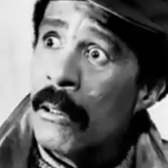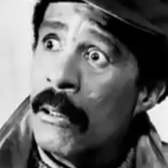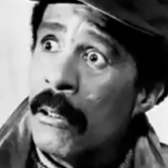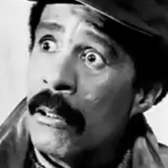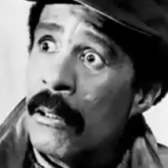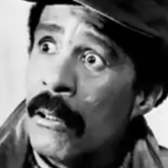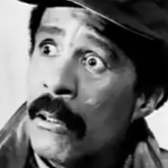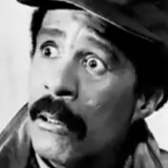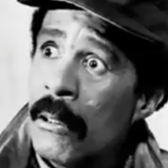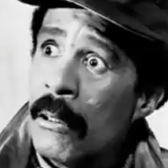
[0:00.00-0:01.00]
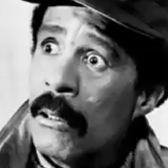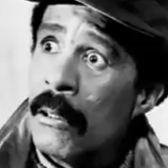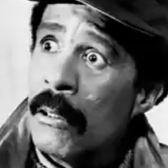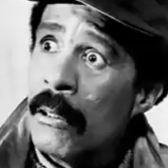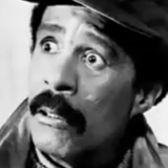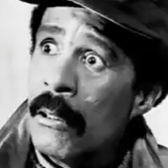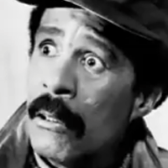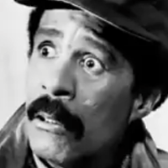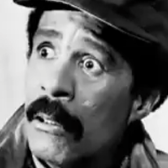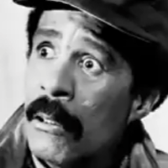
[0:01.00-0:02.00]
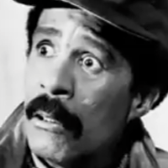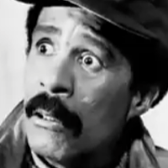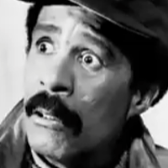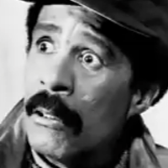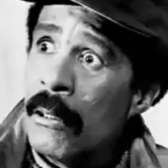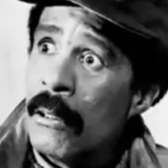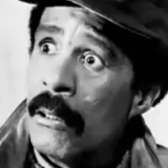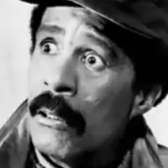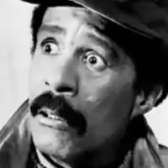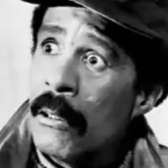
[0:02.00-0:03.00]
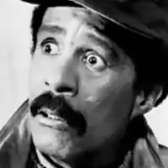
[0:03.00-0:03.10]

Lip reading: Nobody speaks.